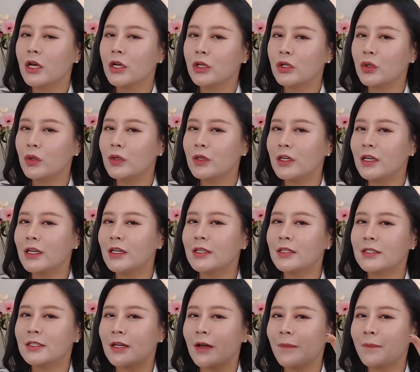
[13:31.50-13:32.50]
You need
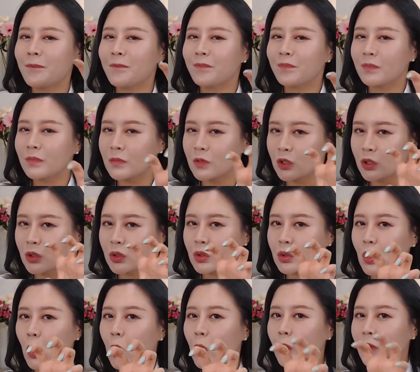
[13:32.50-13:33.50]
some
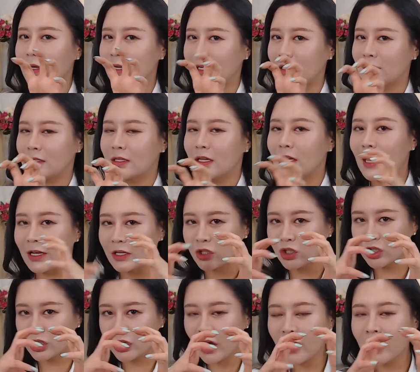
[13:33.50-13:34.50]
stories, like
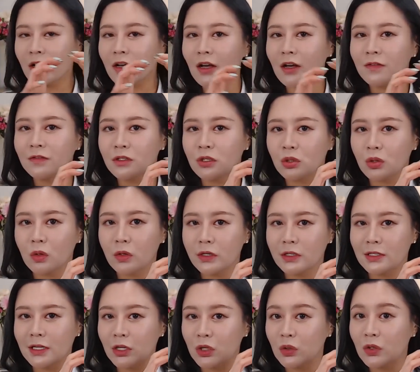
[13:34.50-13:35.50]
chunk of
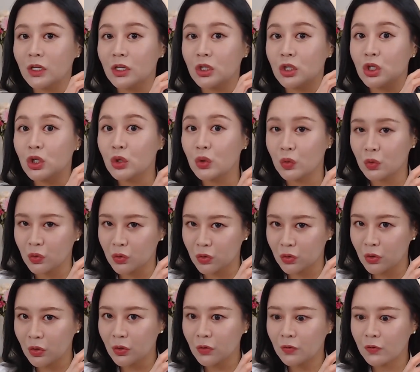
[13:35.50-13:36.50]
stories that you can
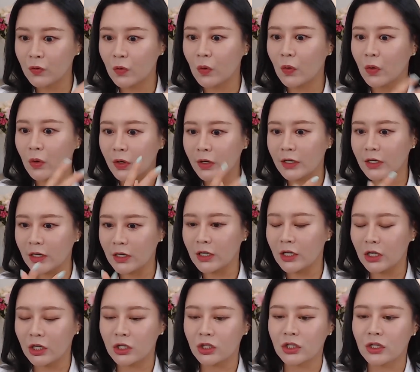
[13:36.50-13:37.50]
use for
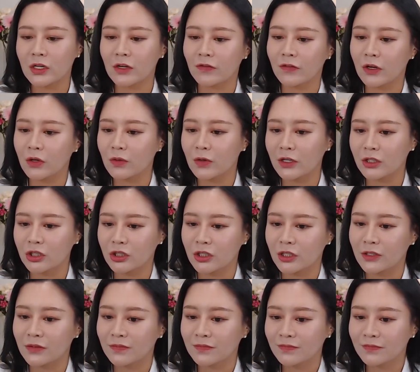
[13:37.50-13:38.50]
each and every
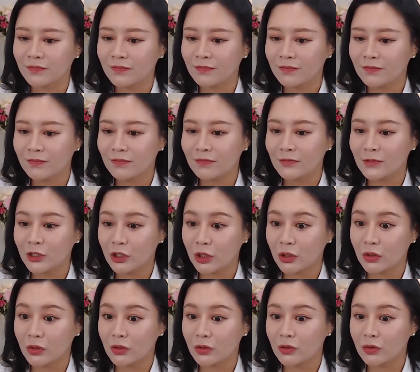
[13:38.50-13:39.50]
question.
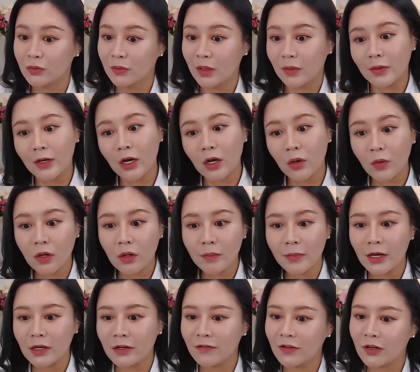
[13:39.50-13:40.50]
So maybe I will
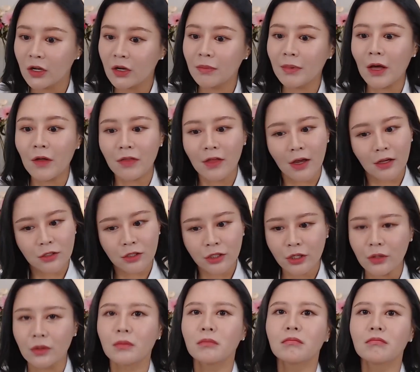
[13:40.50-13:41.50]
make a video about that
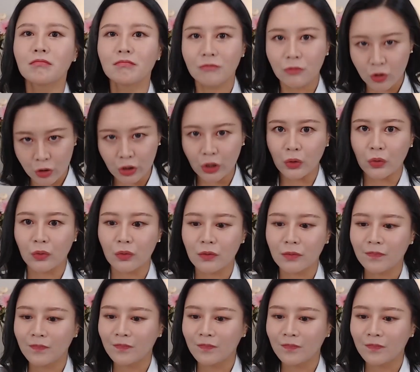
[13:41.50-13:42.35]
too soon.